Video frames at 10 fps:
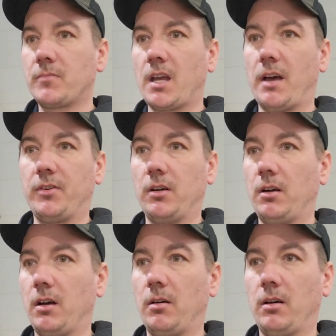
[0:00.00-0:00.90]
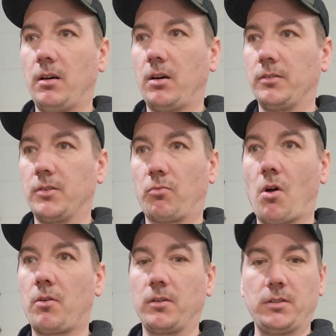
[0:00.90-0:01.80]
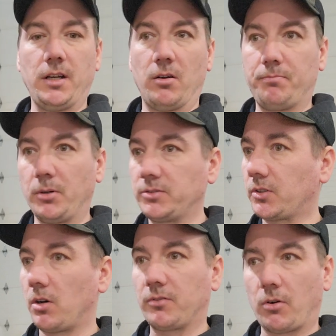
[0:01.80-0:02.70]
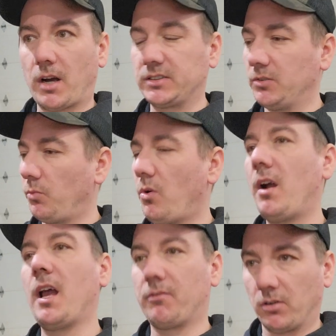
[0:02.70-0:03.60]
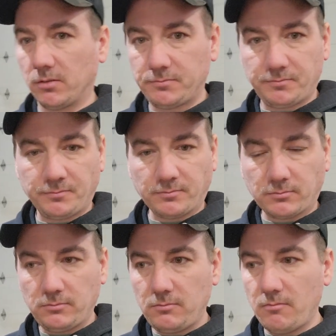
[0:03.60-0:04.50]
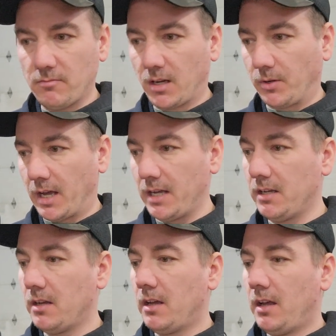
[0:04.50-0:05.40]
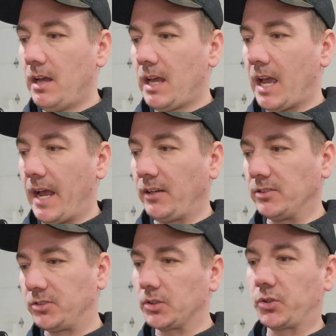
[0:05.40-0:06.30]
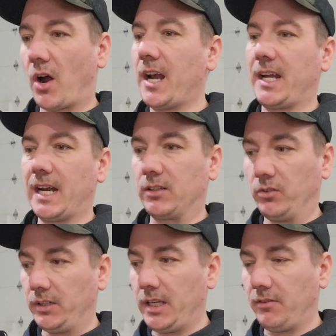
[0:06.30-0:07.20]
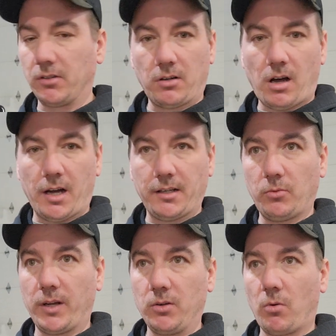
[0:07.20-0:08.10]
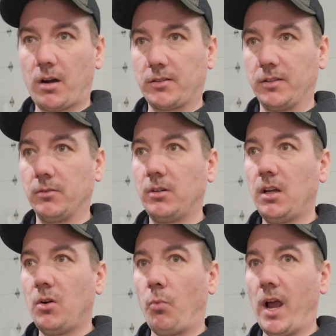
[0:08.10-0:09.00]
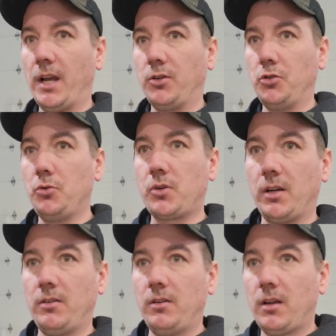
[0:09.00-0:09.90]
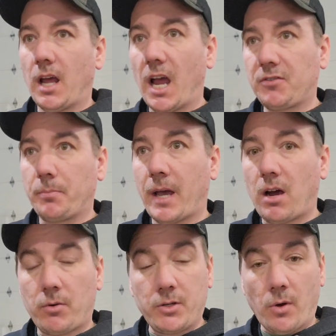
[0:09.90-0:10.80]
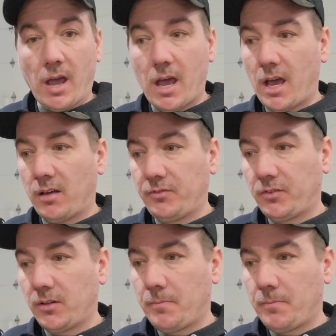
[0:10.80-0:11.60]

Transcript: have a, a, a the wrong you know boost curve correction, whatever. Okay, and because you're trying to get it to leave the line the way you want it to when you could have the power you have.